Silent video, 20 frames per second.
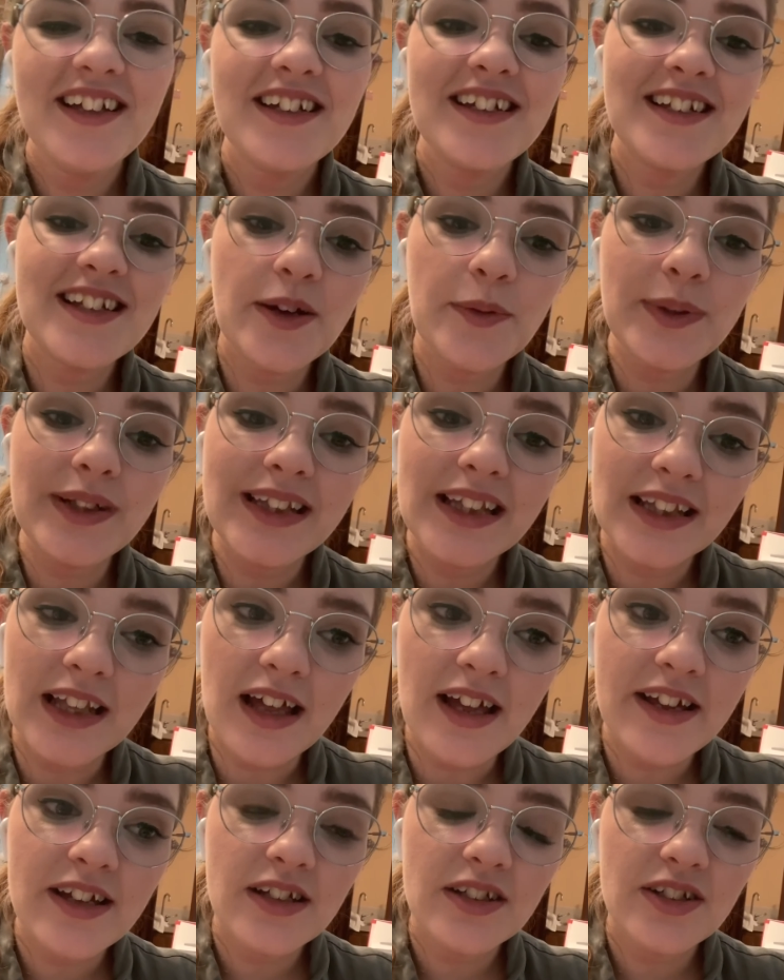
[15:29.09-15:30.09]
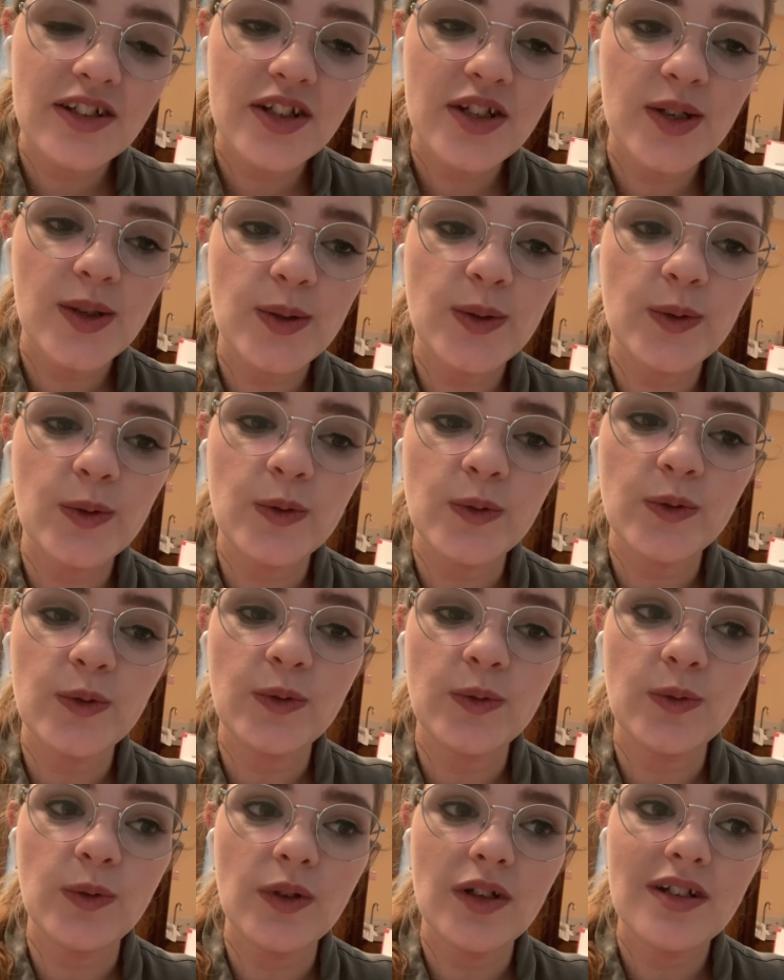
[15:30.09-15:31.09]
is I would like
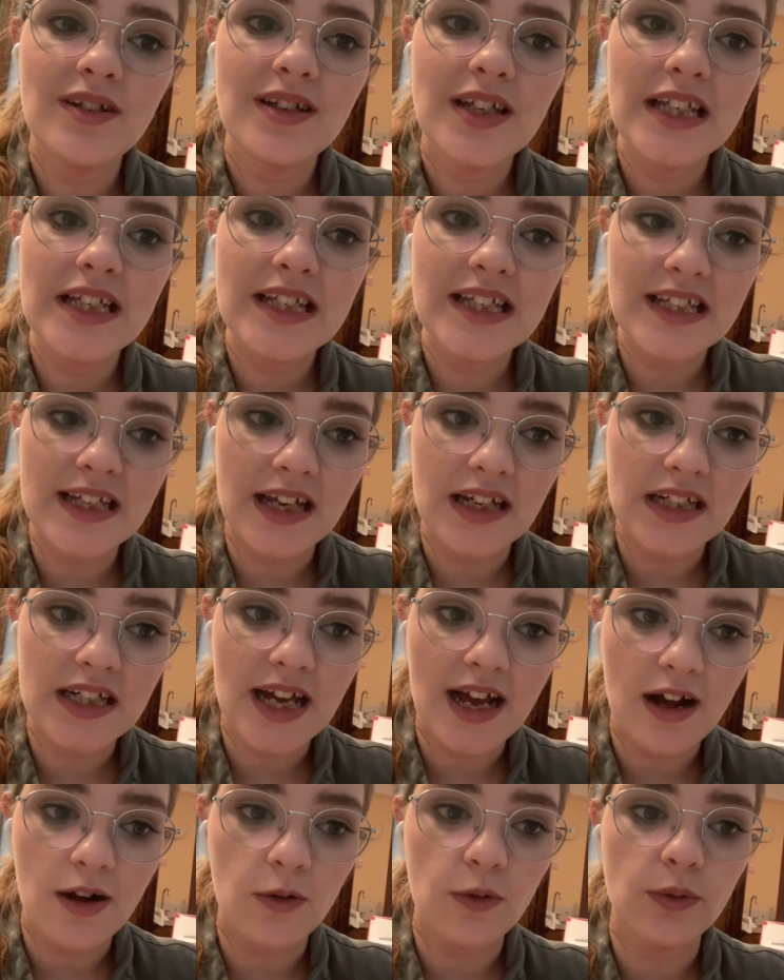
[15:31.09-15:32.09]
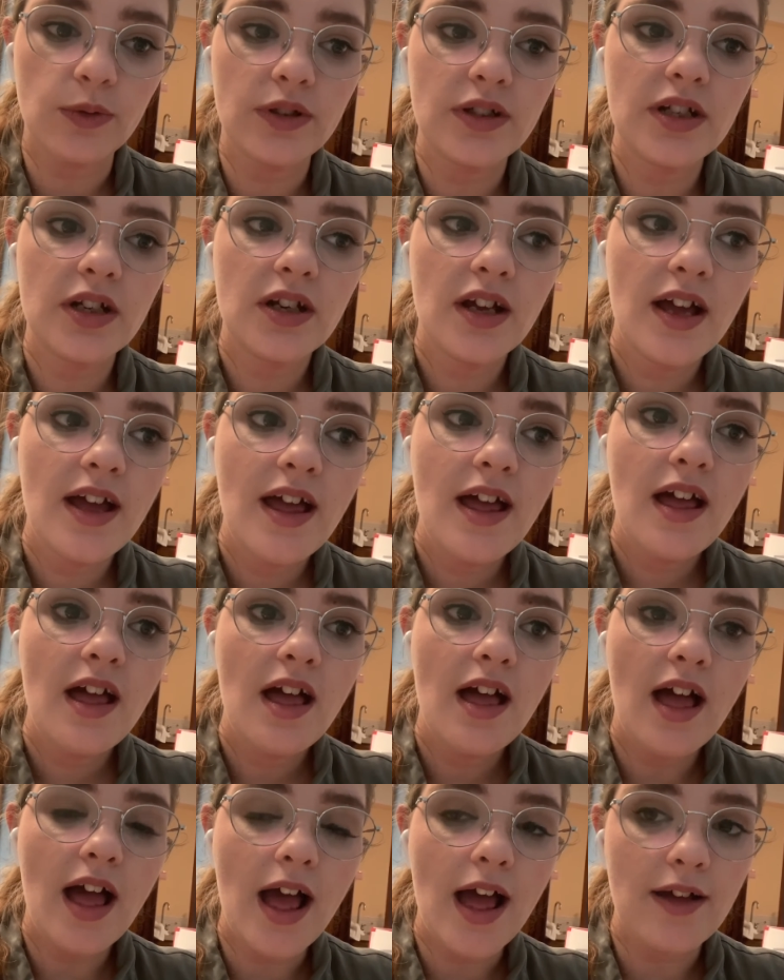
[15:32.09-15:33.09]
to send out
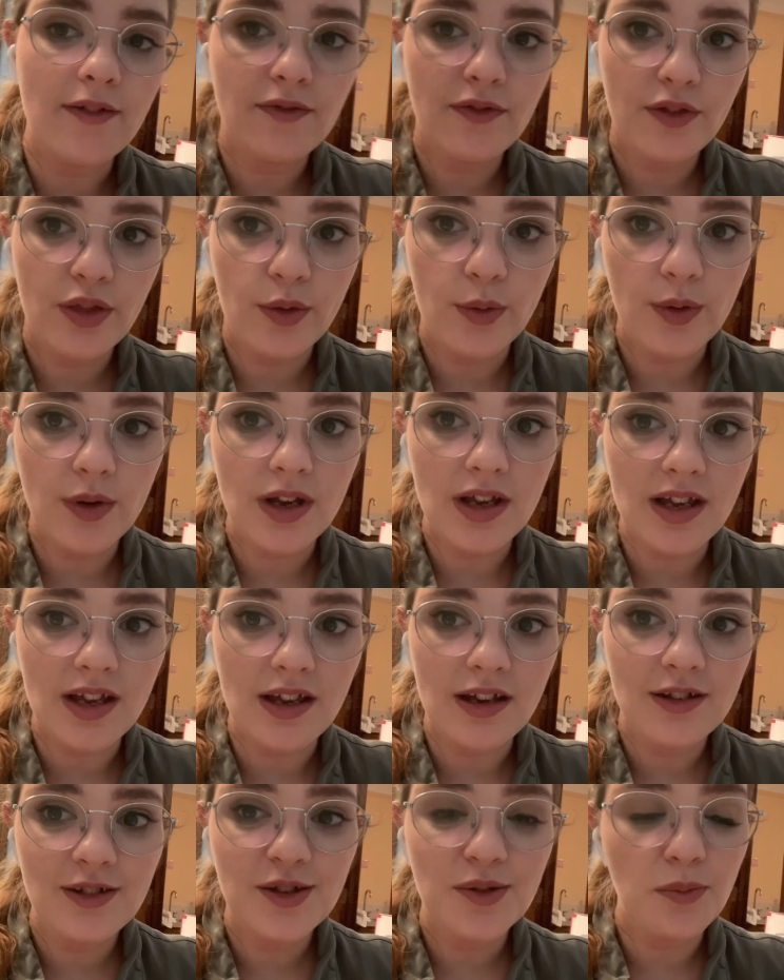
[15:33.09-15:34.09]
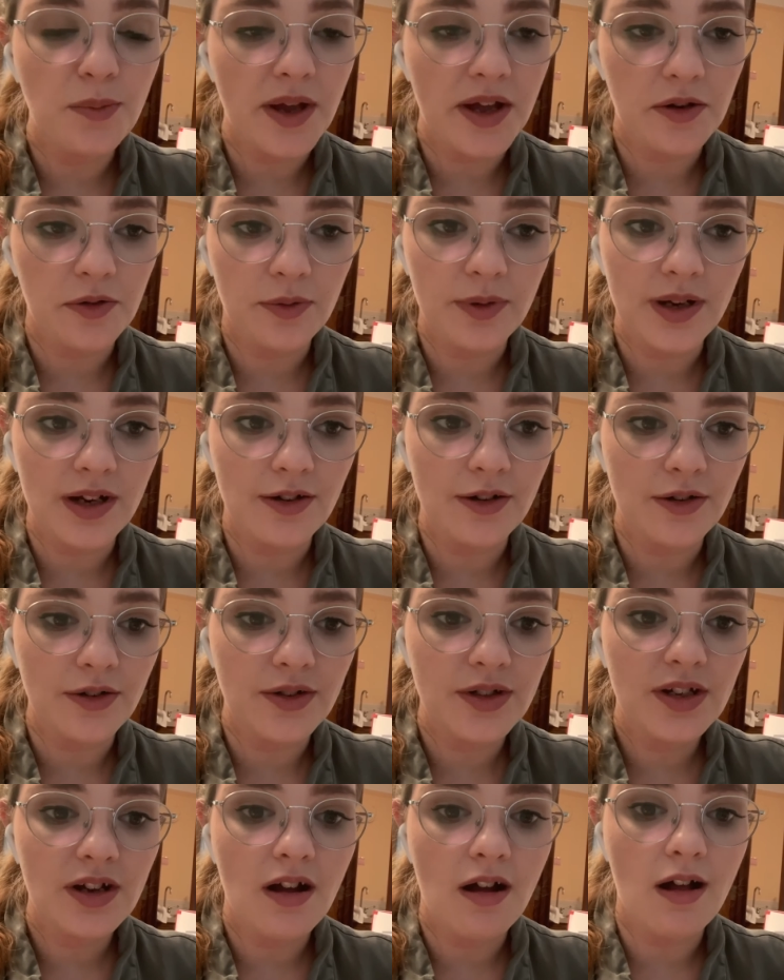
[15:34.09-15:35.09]
F3 to beta
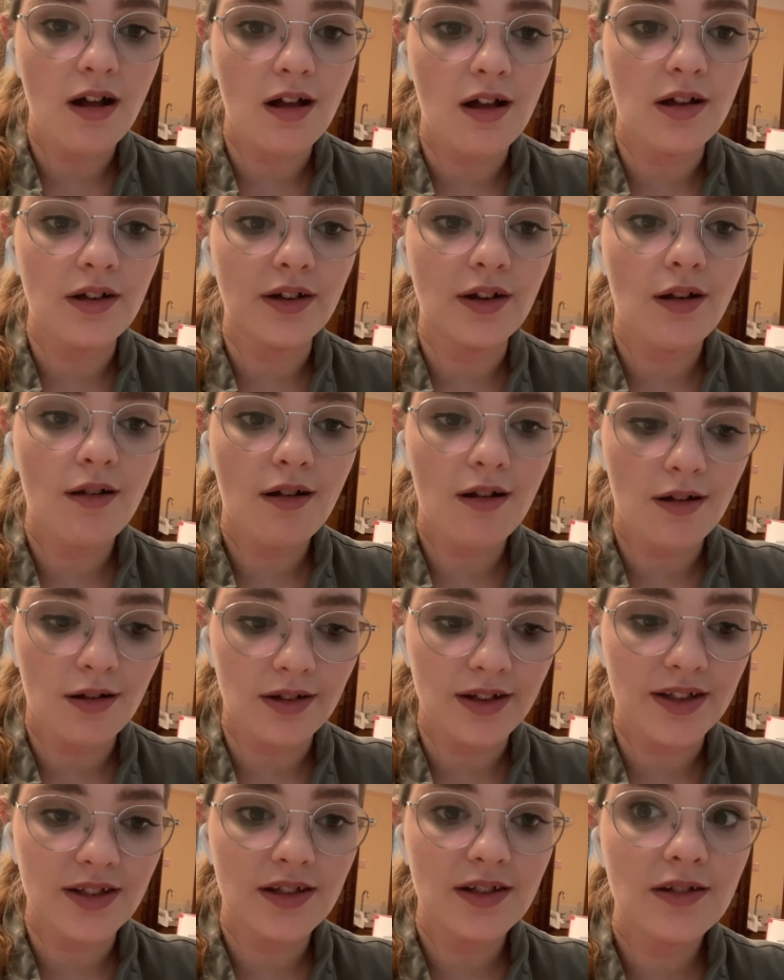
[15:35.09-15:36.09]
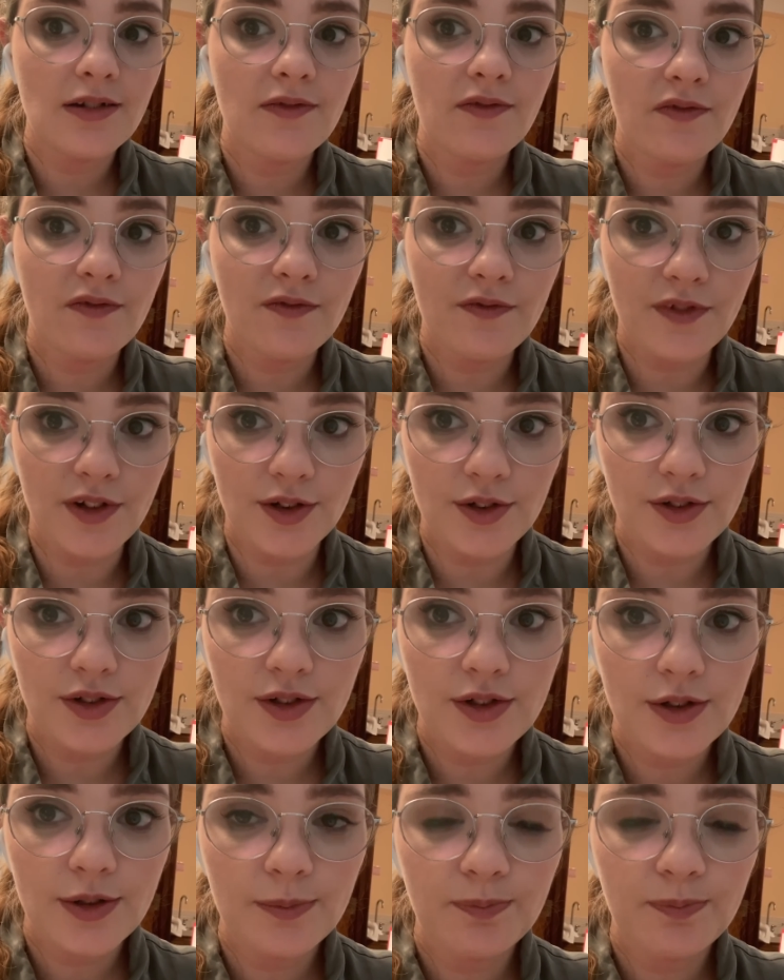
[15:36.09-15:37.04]
readers on August 1st.